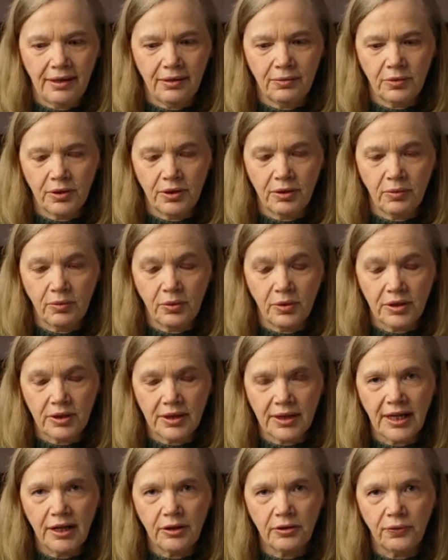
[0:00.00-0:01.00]

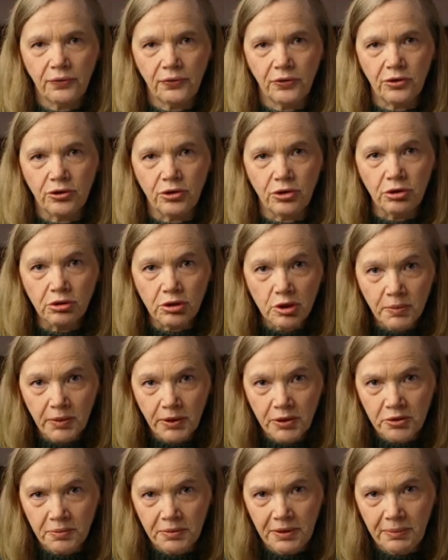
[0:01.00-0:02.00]
what kind of fruit you're
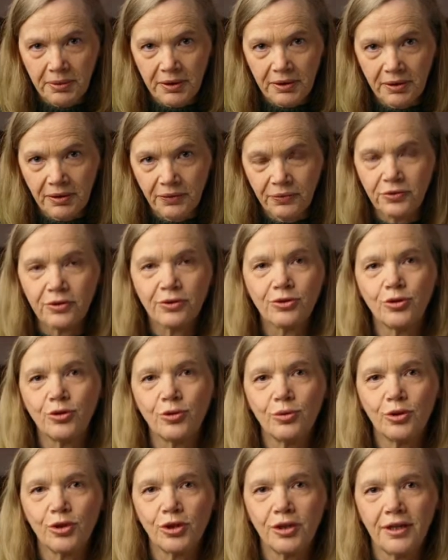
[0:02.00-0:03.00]
supposed to be bearing for your
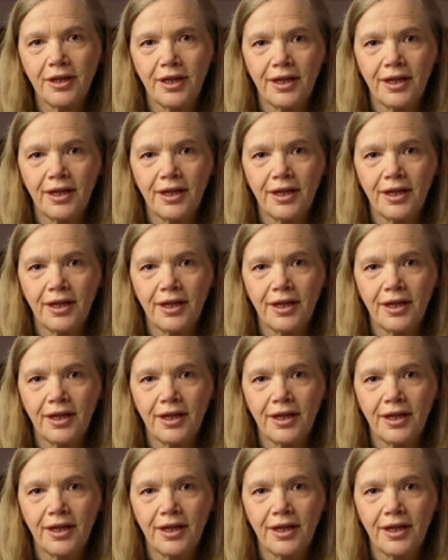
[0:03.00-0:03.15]
children.